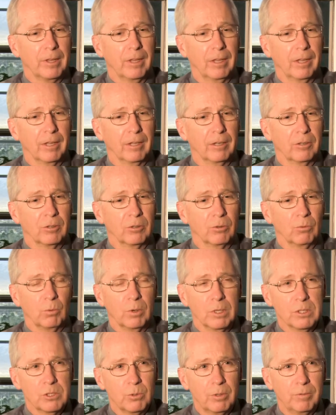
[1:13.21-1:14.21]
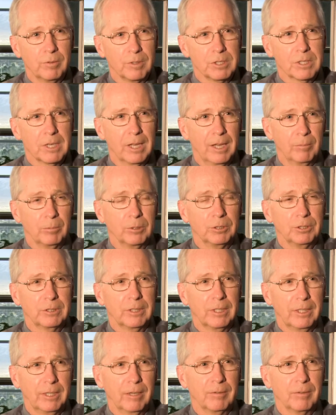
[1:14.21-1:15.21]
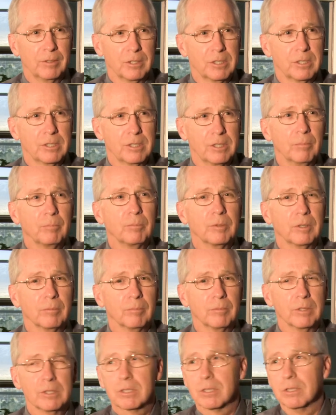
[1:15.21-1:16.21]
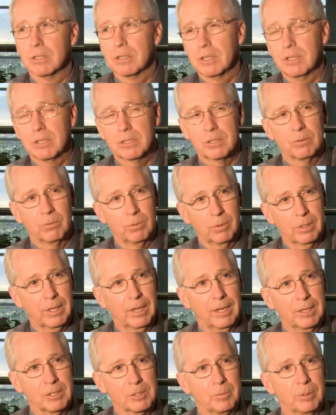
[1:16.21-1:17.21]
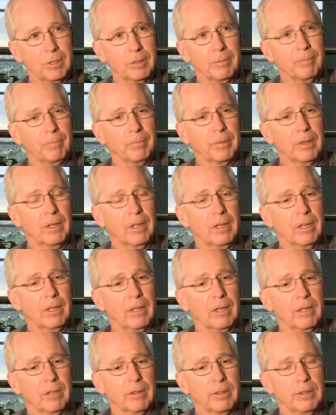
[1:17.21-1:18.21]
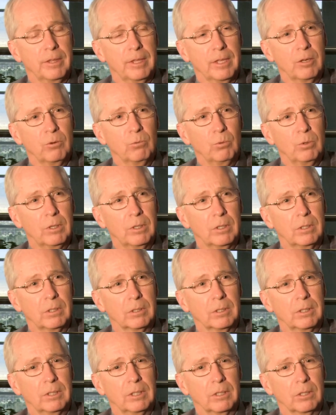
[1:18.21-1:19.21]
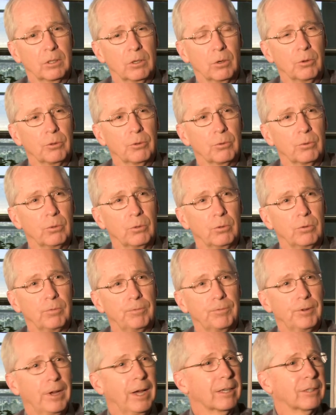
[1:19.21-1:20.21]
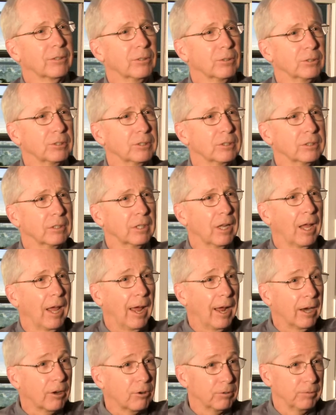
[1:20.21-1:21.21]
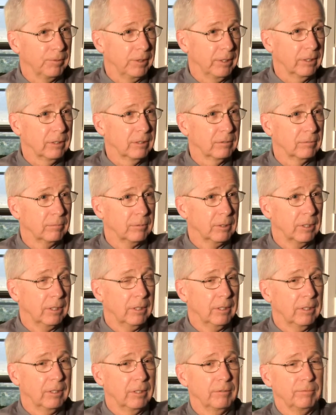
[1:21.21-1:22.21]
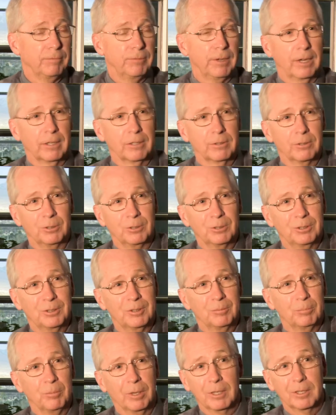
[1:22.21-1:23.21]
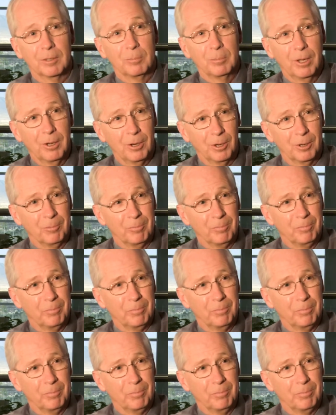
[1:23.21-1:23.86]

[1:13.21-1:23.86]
And uh, once we've established they have a symptom that's consistent with asthma, then we'll uh, go through factors that aggravate it and factors that make it better.